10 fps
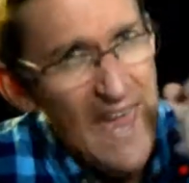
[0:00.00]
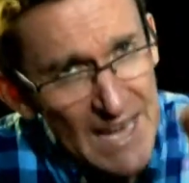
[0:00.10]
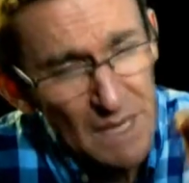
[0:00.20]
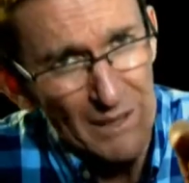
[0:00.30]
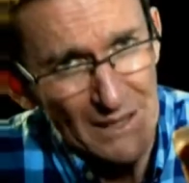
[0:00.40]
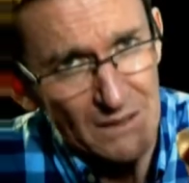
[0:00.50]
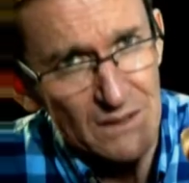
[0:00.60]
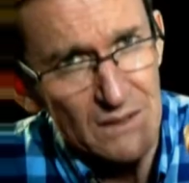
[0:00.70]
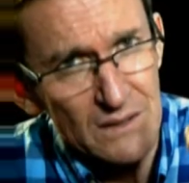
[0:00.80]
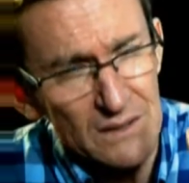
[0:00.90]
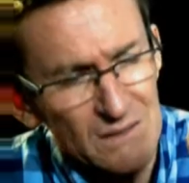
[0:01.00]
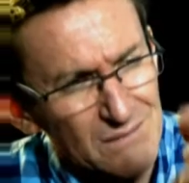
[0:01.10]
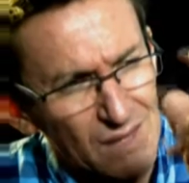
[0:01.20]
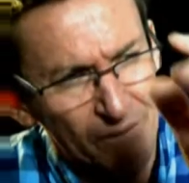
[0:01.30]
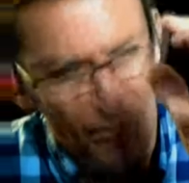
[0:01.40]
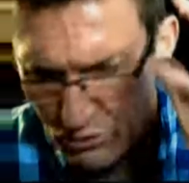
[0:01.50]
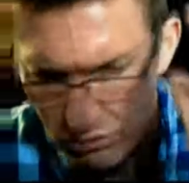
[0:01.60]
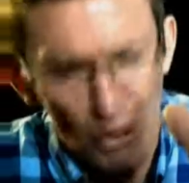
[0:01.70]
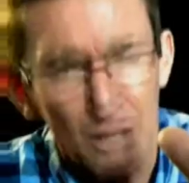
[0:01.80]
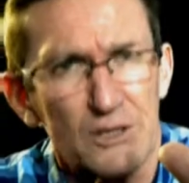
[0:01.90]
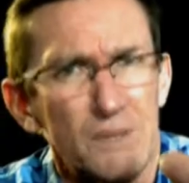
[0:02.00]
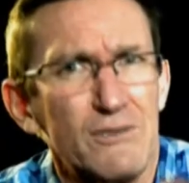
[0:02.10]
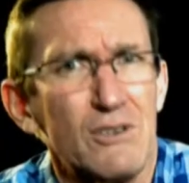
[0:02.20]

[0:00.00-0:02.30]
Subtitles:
enemies of the cross of